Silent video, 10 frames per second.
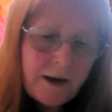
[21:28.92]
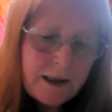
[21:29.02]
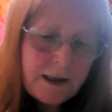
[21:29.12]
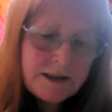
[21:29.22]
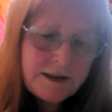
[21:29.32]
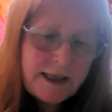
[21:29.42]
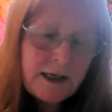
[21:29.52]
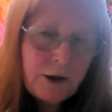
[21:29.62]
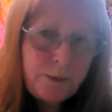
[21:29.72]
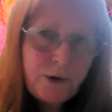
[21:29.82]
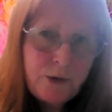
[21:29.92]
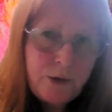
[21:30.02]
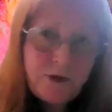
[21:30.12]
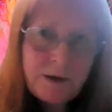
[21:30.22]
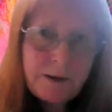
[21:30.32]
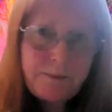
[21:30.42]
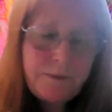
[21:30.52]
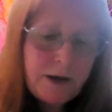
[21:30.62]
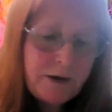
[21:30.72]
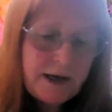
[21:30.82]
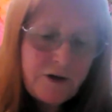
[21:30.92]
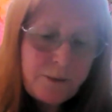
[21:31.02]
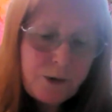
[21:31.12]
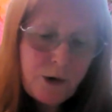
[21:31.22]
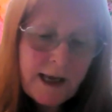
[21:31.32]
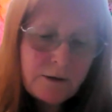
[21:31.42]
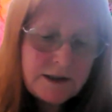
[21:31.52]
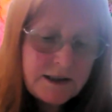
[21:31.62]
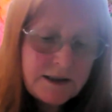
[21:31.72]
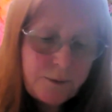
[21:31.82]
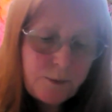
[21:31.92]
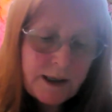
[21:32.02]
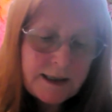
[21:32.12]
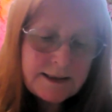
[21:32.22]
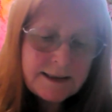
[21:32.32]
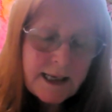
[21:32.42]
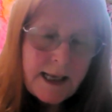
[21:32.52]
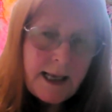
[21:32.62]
and they help you with the, you know, getting the book out in different ways.